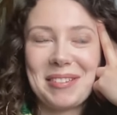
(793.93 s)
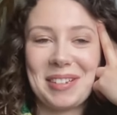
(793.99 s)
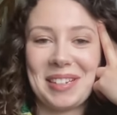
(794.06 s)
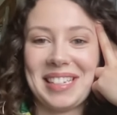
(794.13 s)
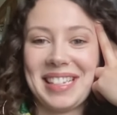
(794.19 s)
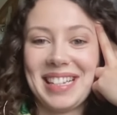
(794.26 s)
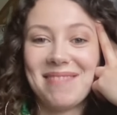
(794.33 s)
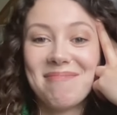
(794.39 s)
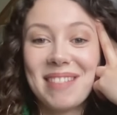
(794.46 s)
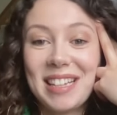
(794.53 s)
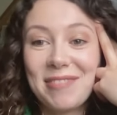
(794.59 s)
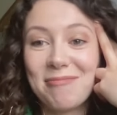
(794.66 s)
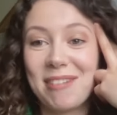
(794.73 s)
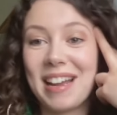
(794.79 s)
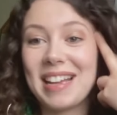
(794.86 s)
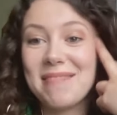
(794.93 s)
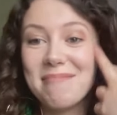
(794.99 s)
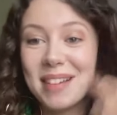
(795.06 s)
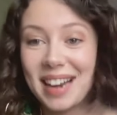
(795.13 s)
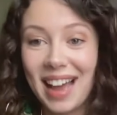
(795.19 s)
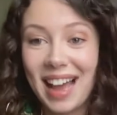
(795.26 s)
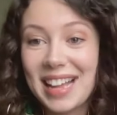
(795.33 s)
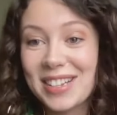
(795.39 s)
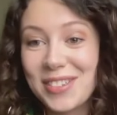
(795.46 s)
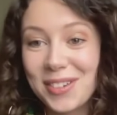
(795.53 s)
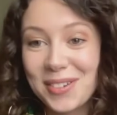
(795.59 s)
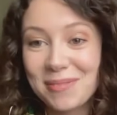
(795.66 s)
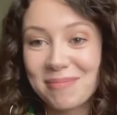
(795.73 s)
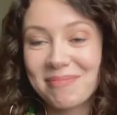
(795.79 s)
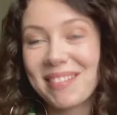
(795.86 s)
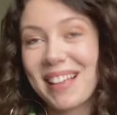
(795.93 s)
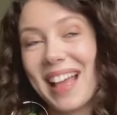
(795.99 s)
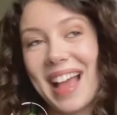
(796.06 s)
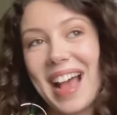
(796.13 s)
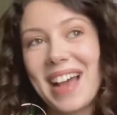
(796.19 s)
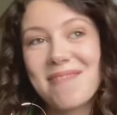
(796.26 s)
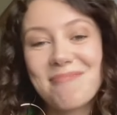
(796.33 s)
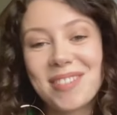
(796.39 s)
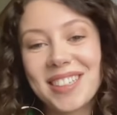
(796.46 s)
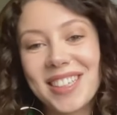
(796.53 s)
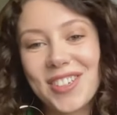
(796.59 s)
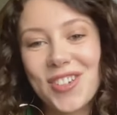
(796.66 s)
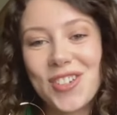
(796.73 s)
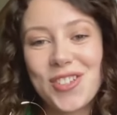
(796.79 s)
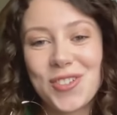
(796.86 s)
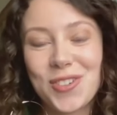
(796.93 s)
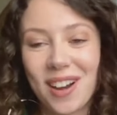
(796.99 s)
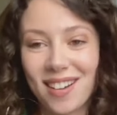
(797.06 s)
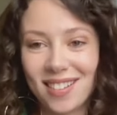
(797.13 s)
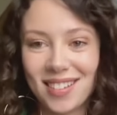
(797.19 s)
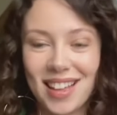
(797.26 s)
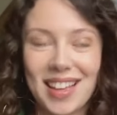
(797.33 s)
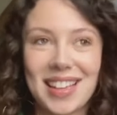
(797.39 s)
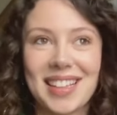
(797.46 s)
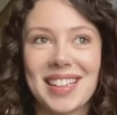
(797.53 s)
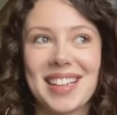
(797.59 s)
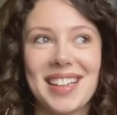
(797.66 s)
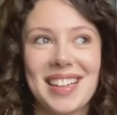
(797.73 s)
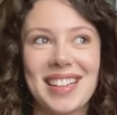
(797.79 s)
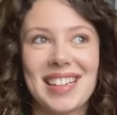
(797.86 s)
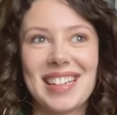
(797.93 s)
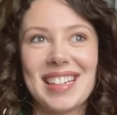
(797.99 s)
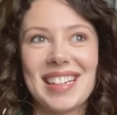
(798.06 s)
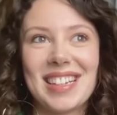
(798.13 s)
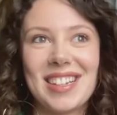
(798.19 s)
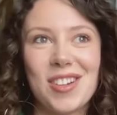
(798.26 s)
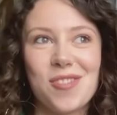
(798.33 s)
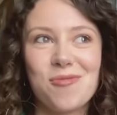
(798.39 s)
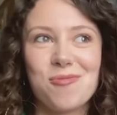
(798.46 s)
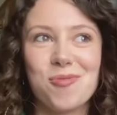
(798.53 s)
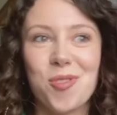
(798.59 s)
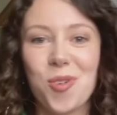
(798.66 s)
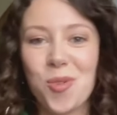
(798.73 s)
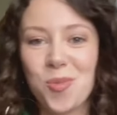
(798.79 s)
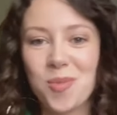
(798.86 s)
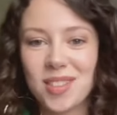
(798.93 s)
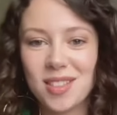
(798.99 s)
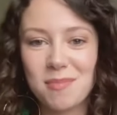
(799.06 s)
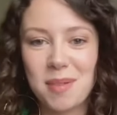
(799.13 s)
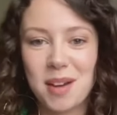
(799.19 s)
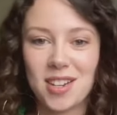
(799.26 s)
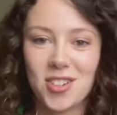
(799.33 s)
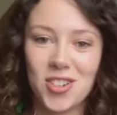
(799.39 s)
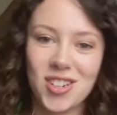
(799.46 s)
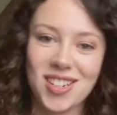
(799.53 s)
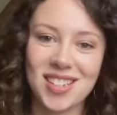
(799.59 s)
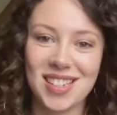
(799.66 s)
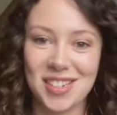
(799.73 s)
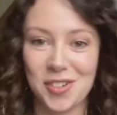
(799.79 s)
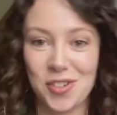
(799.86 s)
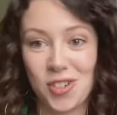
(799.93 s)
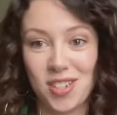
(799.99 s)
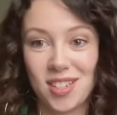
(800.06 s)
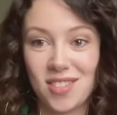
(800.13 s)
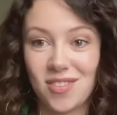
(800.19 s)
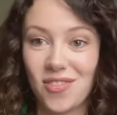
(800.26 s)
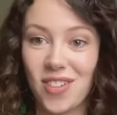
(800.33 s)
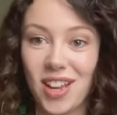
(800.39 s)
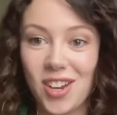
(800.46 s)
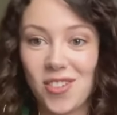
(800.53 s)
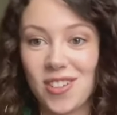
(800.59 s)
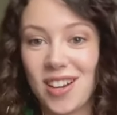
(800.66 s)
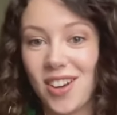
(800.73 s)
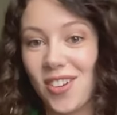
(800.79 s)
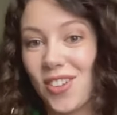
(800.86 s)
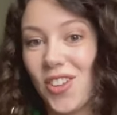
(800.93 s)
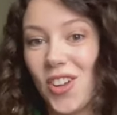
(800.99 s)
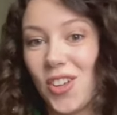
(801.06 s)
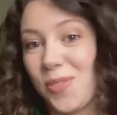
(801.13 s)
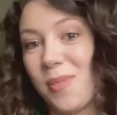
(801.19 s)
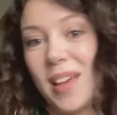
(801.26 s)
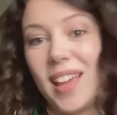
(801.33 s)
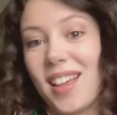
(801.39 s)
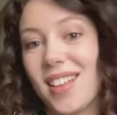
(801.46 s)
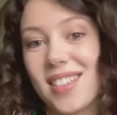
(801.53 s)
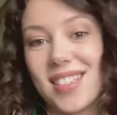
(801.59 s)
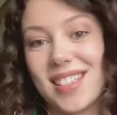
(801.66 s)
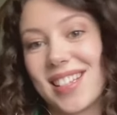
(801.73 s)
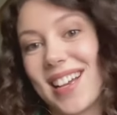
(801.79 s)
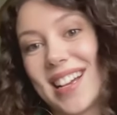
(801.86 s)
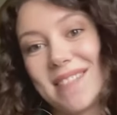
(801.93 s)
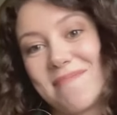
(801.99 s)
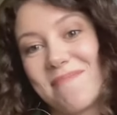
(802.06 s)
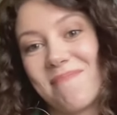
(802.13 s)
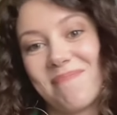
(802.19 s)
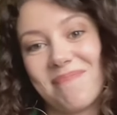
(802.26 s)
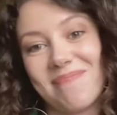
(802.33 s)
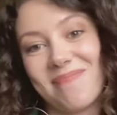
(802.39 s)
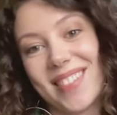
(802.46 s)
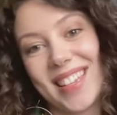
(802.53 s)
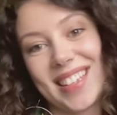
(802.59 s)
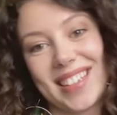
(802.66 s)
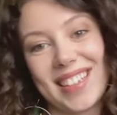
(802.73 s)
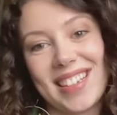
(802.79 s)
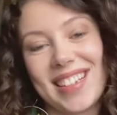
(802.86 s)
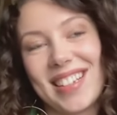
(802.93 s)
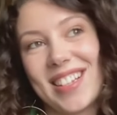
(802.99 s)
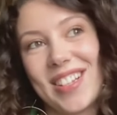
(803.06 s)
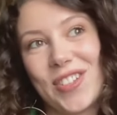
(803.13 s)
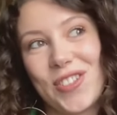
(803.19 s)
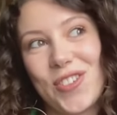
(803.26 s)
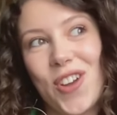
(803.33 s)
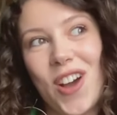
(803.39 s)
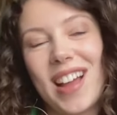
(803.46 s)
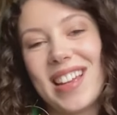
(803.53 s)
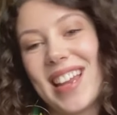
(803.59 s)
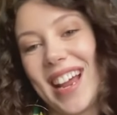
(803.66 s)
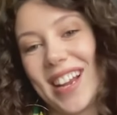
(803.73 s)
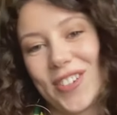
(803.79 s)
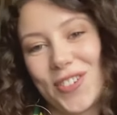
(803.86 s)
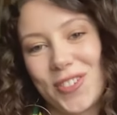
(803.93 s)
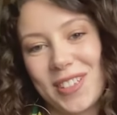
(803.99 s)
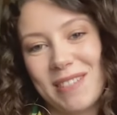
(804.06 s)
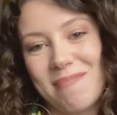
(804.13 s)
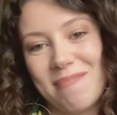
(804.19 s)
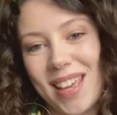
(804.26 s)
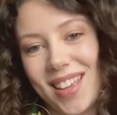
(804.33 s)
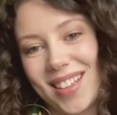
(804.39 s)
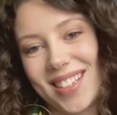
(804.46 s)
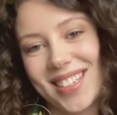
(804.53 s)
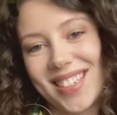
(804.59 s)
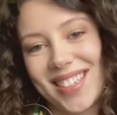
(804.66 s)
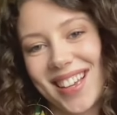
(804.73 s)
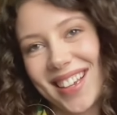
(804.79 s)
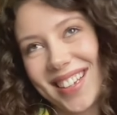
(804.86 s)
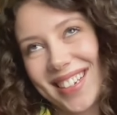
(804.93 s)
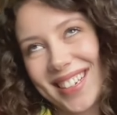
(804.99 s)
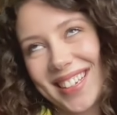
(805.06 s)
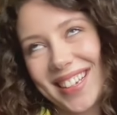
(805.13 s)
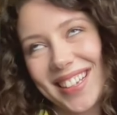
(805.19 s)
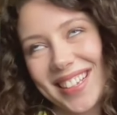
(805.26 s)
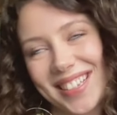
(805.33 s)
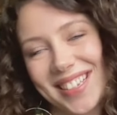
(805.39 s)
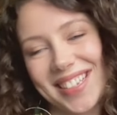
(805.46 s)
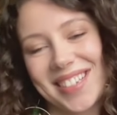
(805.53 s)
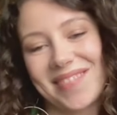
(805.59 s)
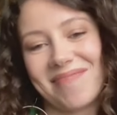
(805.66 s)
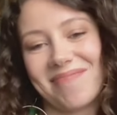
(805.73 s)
doing something right, but I don't. I'm really just trying to like roll with the punches and just figure it out along the way because um it's not naturally me inside, I guess.